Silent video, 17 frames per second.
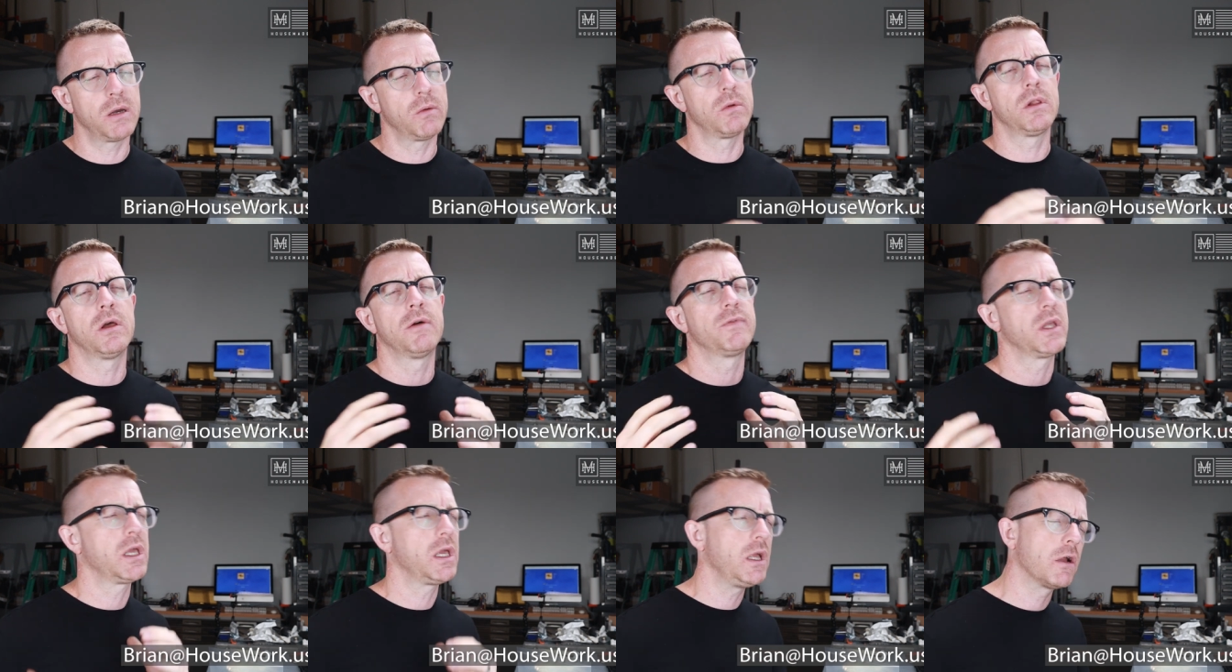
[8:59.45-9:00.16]
I would
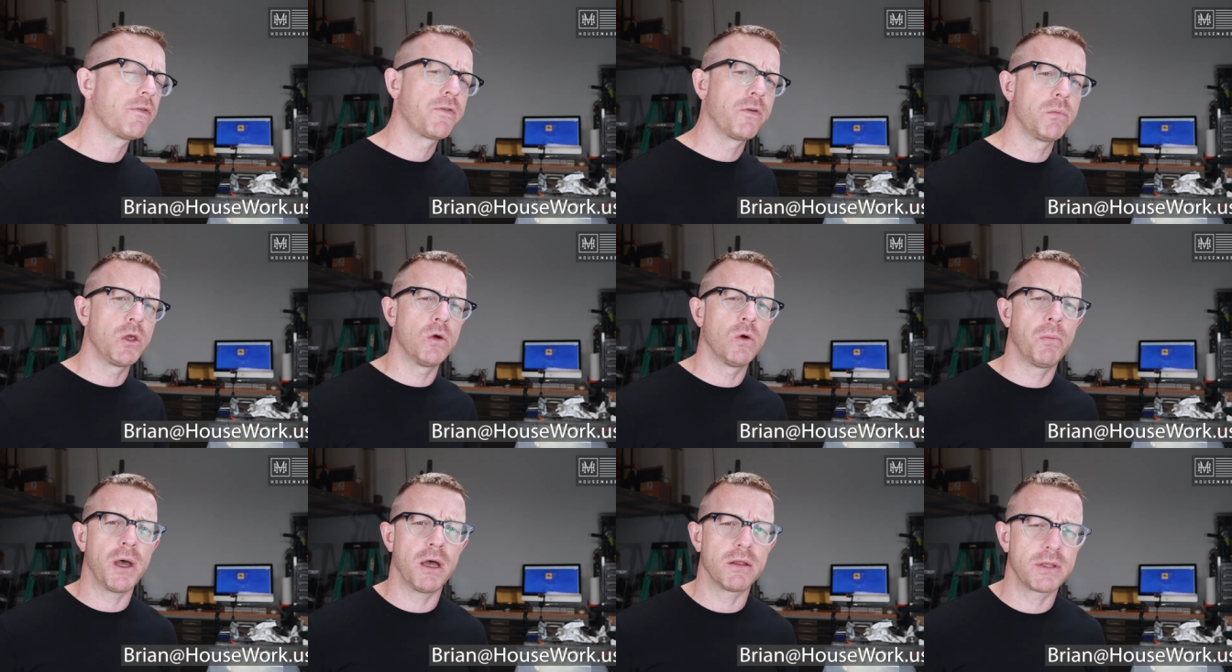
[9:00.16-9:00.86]
love to hear from
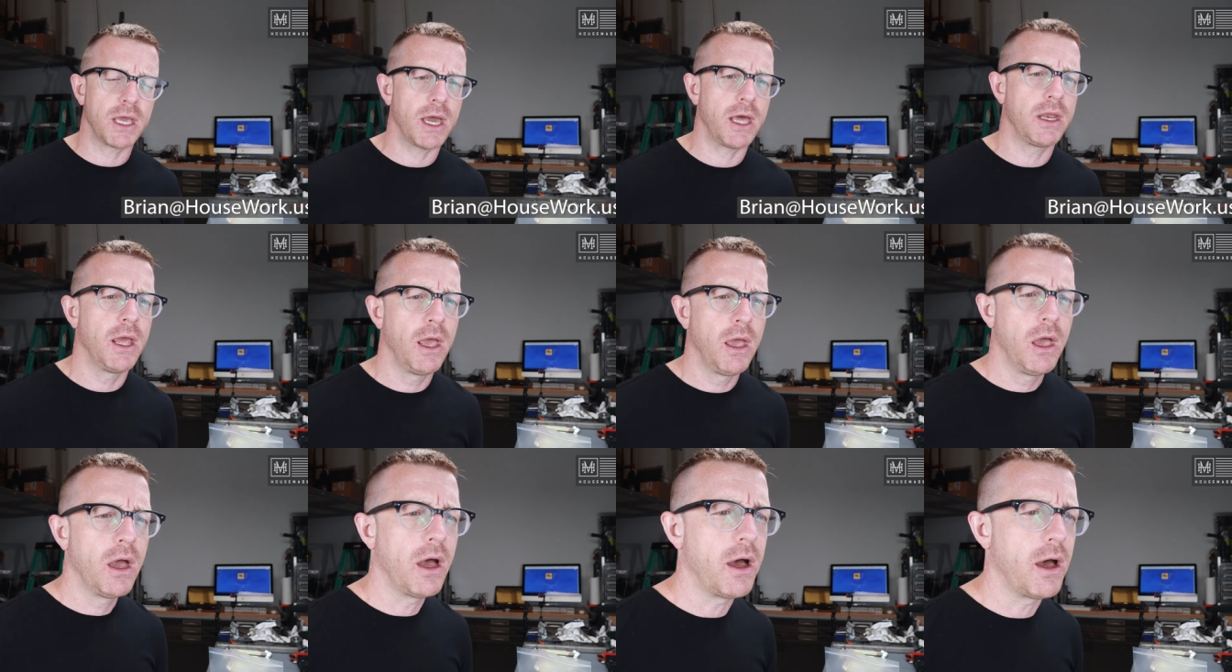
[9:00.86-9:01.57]
you about that
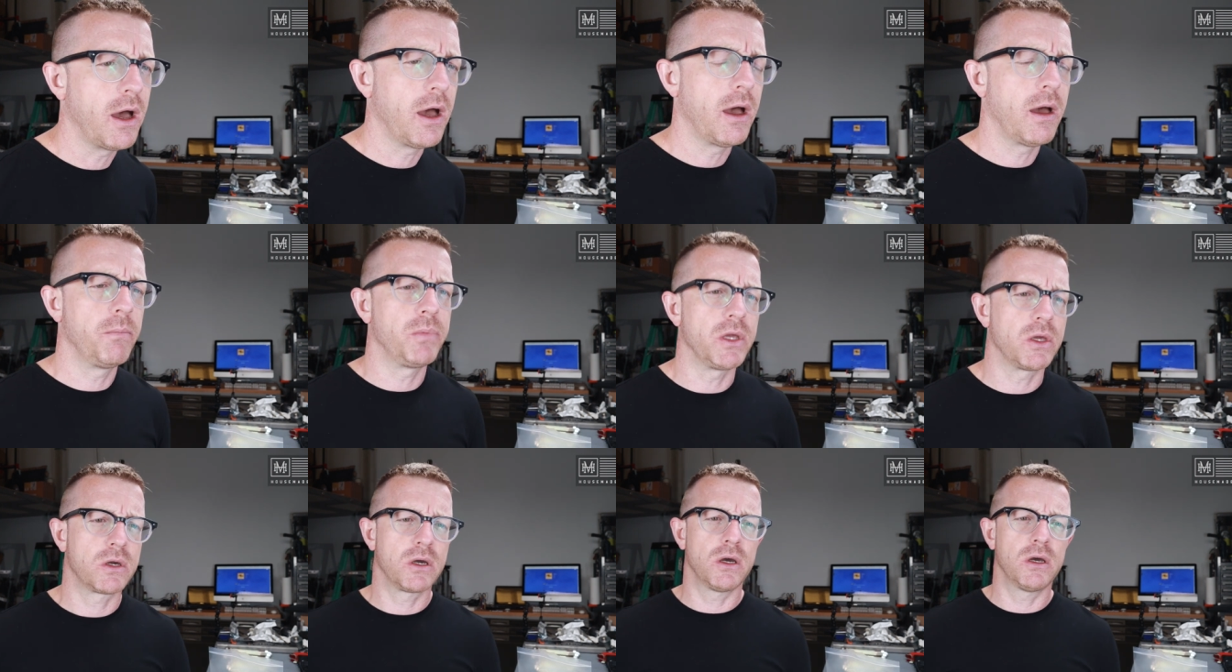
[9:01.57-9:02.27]
uh,
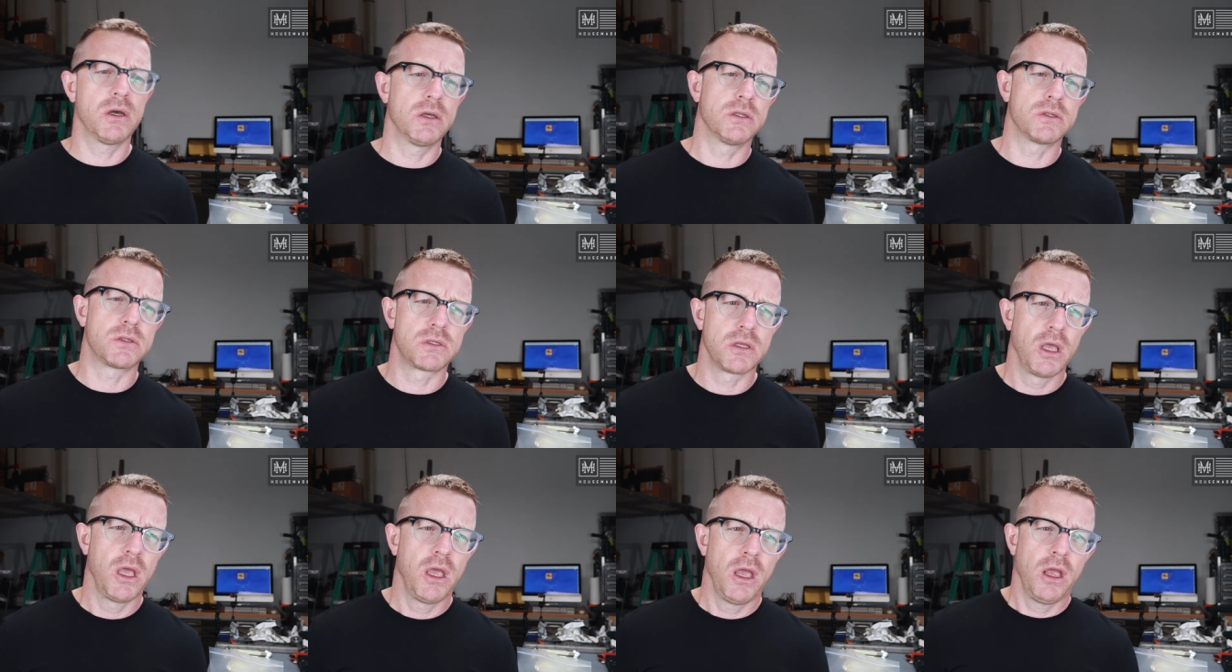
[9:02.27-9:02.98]
because